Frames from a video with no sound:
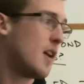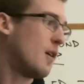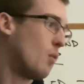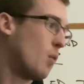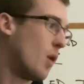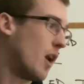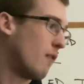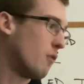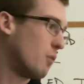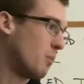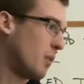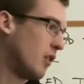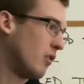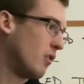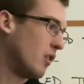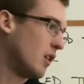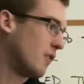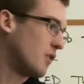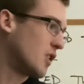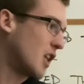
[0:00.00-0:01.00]
whatever
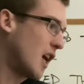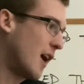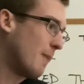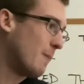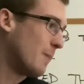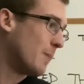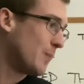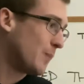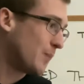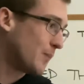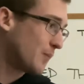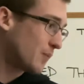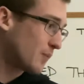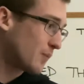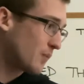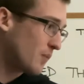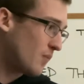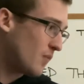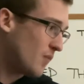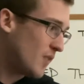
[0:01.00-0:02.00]
period of time.
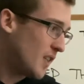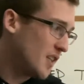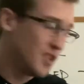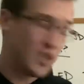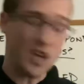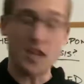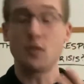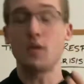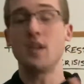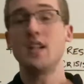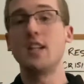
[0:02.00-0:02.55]
So that's what you